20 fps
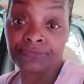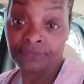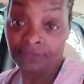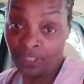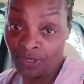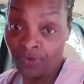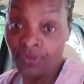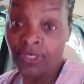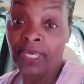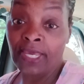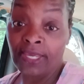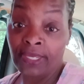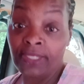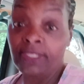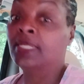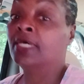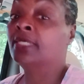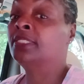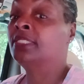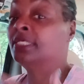Okay,
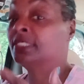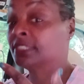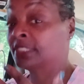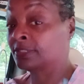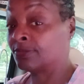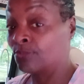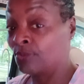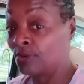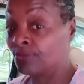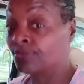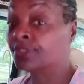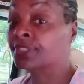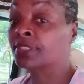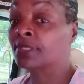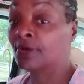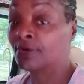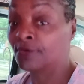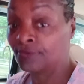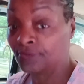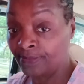now this is what was
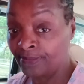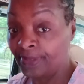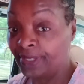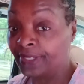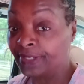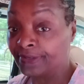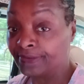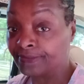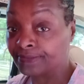told to me.